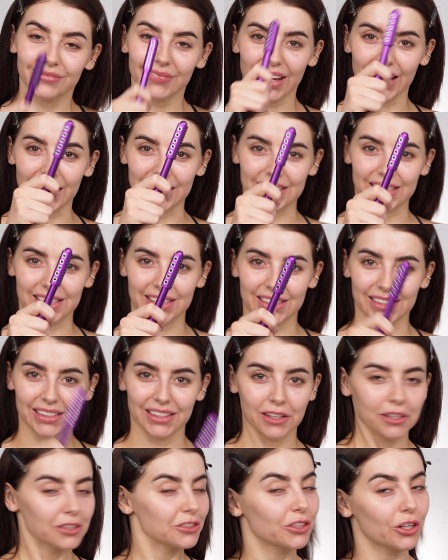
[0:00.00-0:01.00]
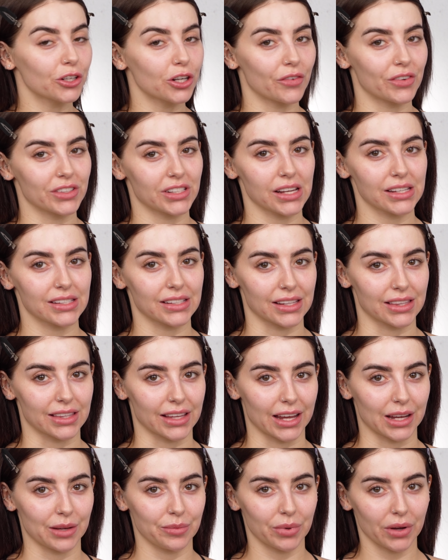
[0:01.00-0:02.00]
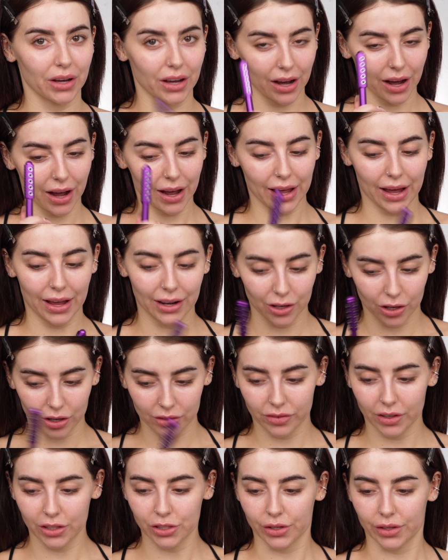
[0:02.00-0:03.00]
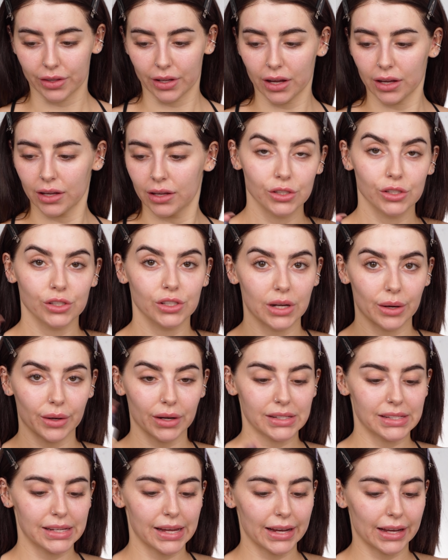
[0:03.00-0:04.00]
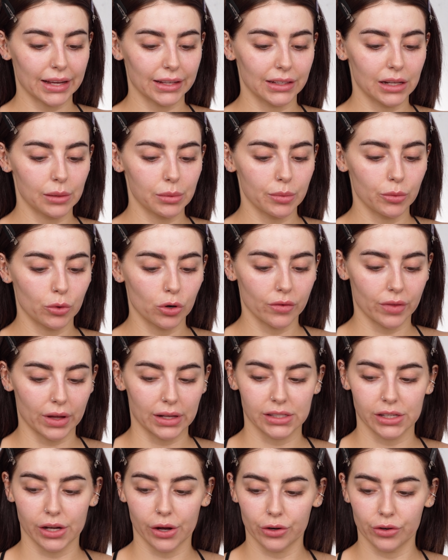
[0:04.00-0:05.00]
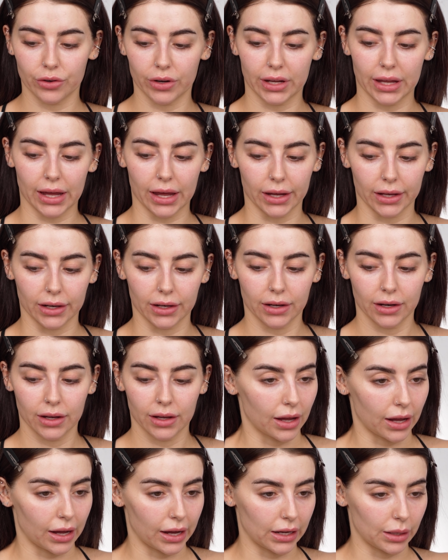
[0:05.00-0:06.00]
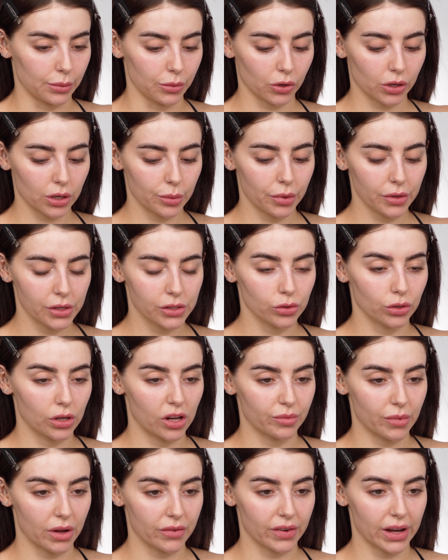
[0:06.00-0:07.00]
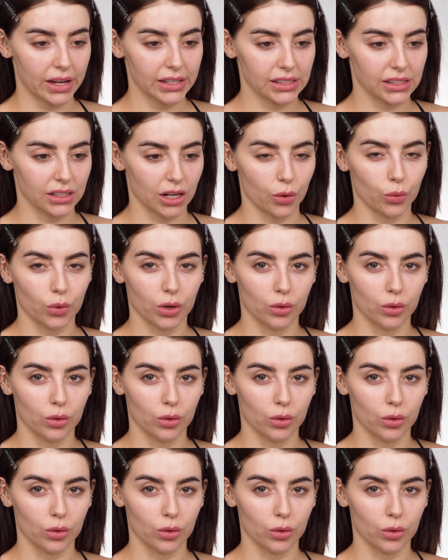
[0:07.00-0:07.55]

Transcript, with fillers: Nice. Don't know if it does anything, but I had a lot of fun doing that. So now I'm gonna take a little bit more of that toner again. And I'm not gonna put this all over my face because I don't